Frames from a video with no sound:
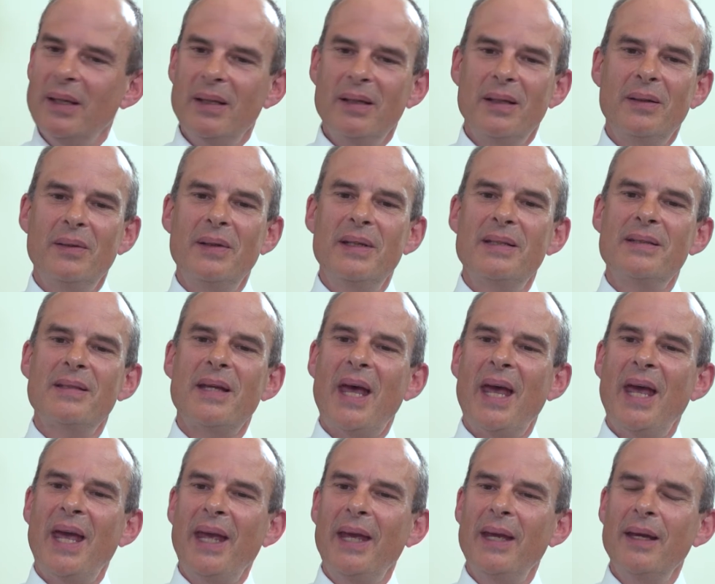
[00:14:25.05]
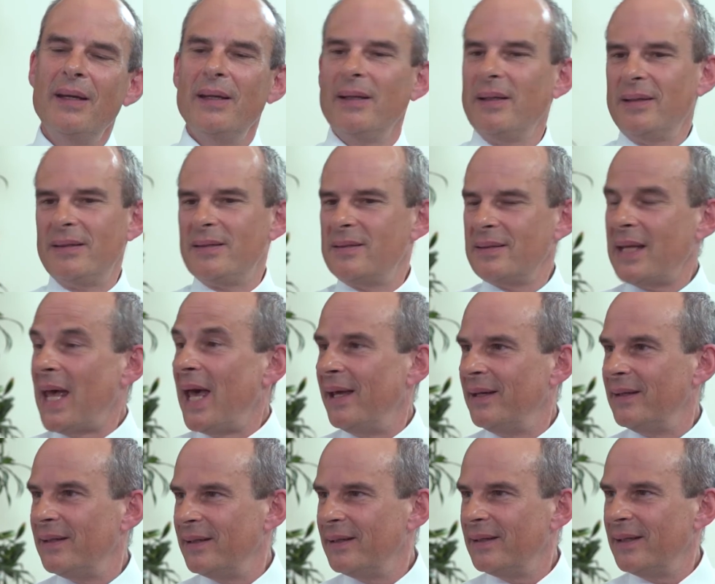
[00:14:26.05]
There is a
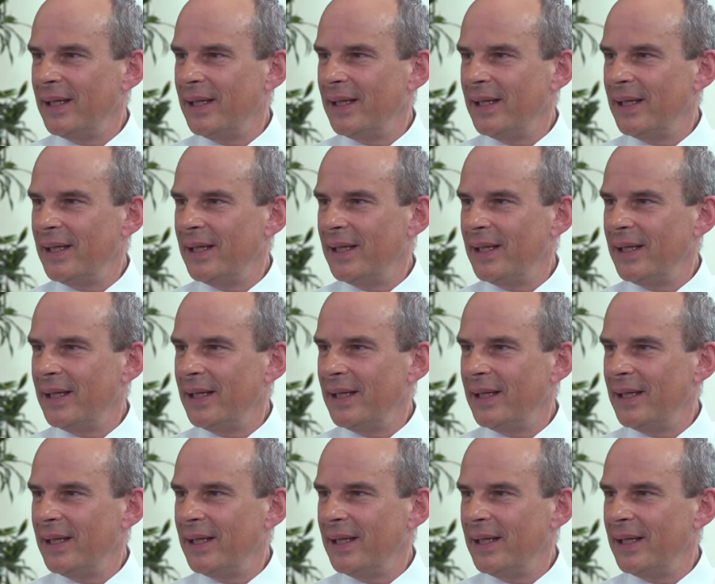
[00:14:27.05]
standard